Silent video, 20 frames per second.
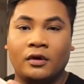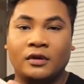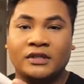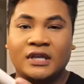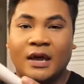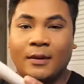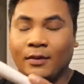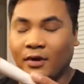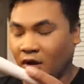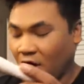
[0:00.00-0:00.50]

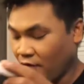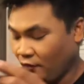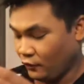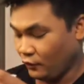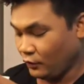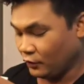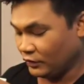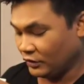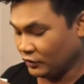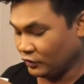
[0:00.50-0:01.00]
tap it off.
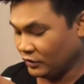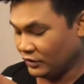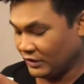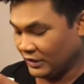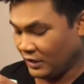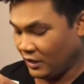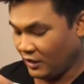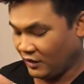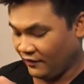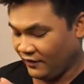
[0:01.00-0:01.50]
Ooh, did you
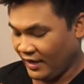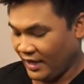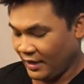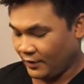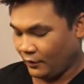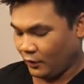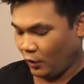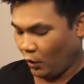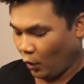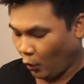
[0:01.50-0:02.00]
see all of
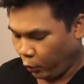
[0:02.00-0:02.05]
that?